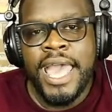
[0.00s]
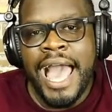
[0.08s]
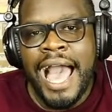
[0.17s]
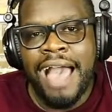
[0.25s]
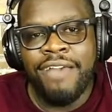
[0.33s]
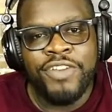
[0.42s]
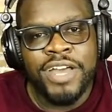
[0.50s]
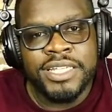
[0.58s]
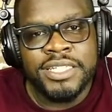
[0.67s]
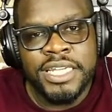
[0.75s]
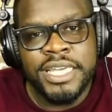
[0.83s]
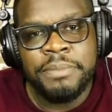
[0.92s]
I fell
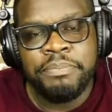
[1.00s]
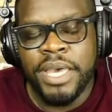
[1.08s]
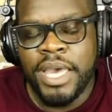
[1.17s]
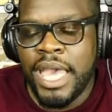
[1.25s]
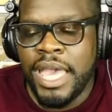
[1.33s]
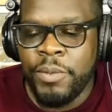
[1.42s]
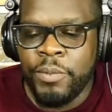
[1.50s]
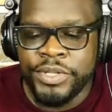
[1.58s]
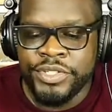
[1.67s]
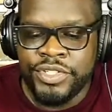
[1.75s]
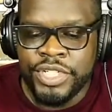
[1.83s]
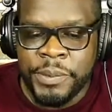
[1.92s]
asleep. It
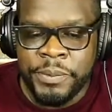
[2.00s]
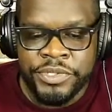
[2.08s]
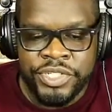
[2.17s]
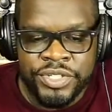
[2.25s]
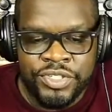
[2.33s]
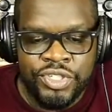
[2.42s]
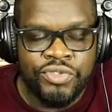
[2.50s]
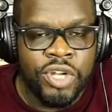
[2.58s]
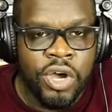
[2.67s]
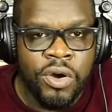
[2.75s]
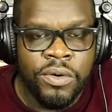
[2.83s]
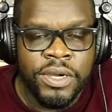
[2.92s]
was just too
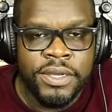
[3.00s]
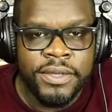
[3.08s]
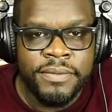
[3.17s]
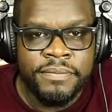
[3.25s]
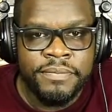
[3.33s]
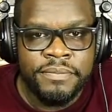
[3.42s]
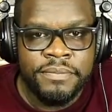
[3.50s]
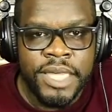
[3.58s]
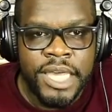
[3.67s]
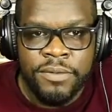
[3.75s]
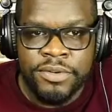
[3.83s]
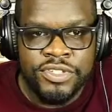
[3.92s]
long. It
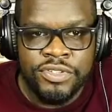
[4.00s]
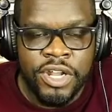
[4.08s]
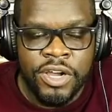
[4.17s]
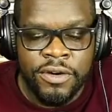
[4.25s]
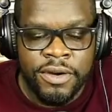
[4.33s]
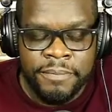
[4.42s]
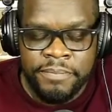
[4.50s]
was too long.